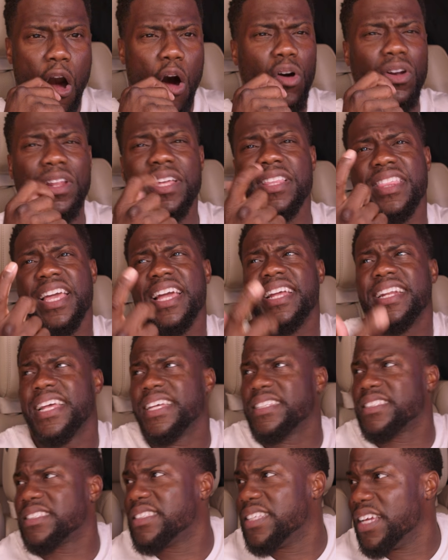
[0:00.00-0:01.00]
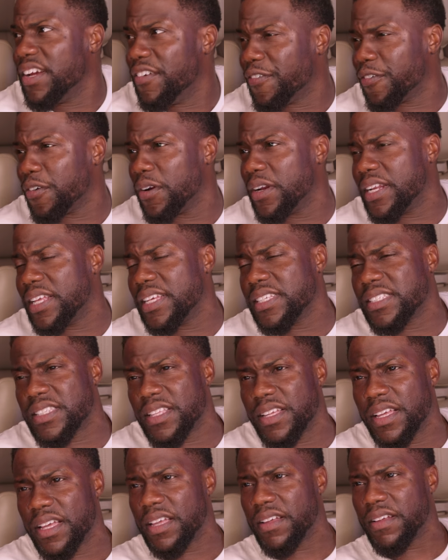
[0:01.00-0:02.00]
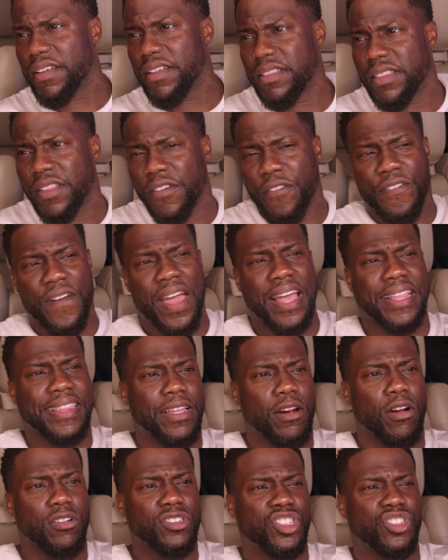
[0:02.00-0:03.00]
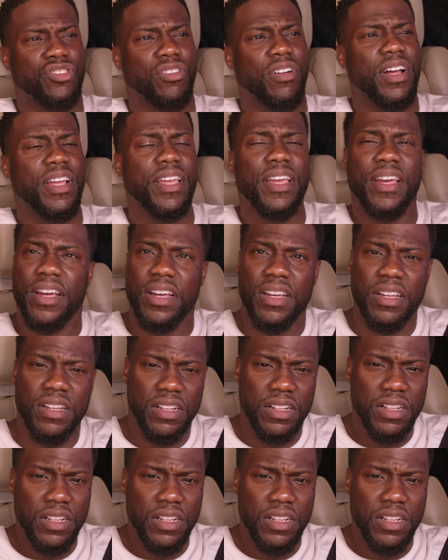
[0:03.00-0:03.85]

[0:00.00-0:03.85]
Only thing that's different is the fact that Australia,